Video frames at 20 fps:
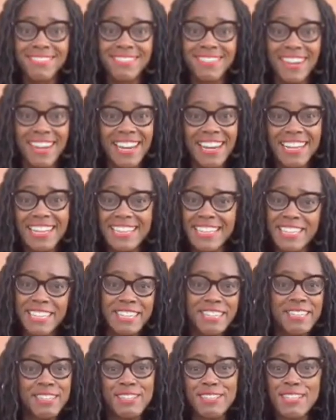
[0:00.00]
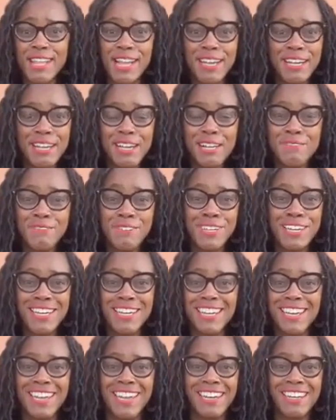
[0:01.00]
right? You sign up, you
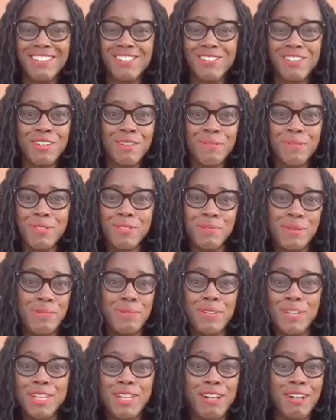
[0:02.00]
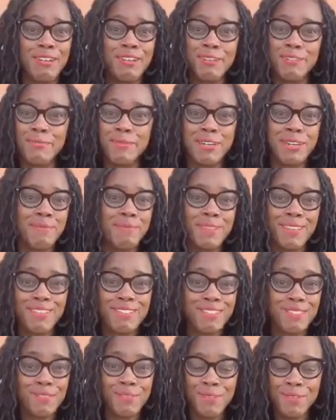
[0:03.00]
get an 800 number that people can call you from any
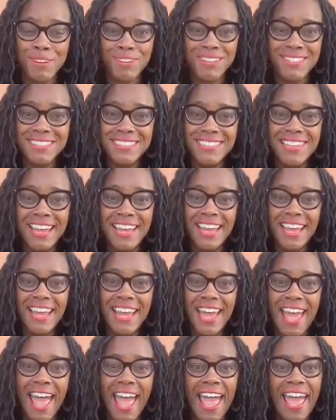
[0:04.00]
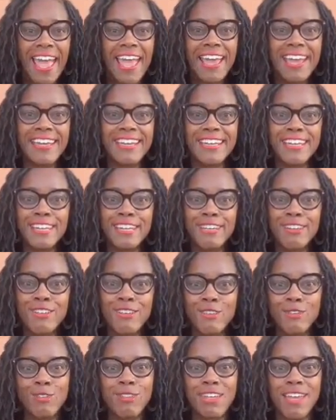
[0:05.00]
place in the world, and
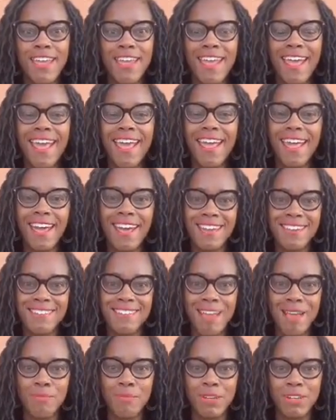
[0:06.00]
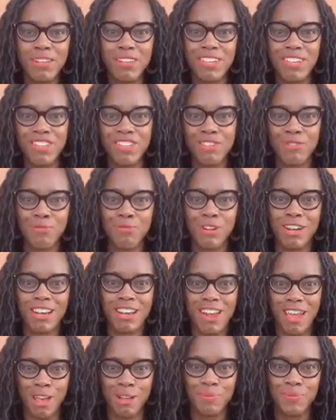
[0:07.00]
you say, hey guys, I'm gonna teach what I
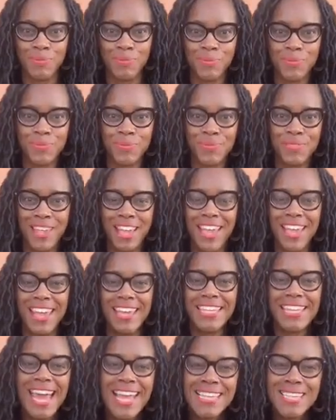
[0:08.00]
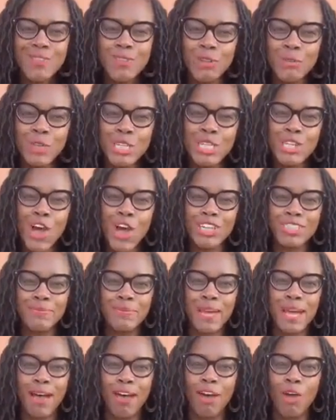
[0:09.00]
know. And last week we talked
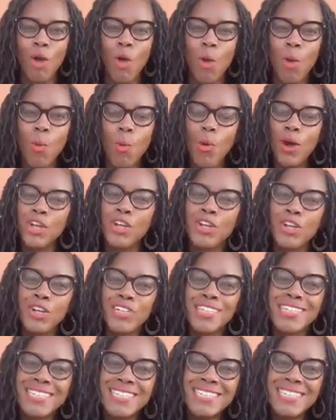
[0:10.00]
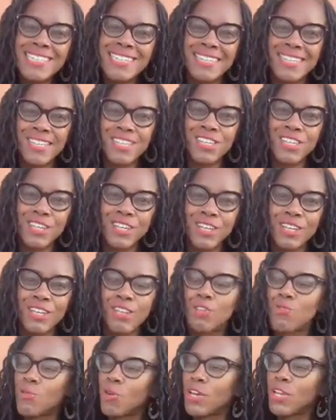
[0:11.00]
about what you're gonna teach
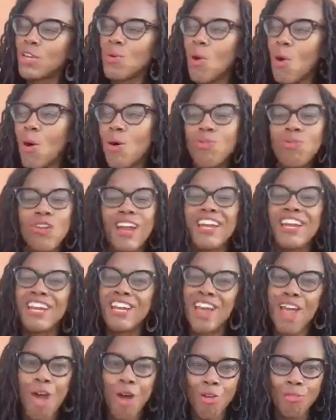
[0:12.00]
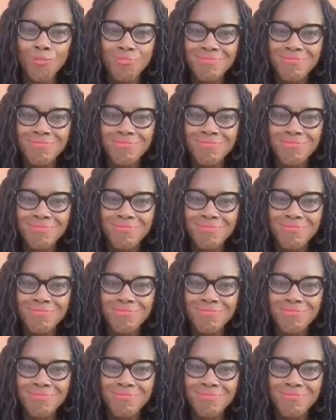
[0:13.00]
is what you already know,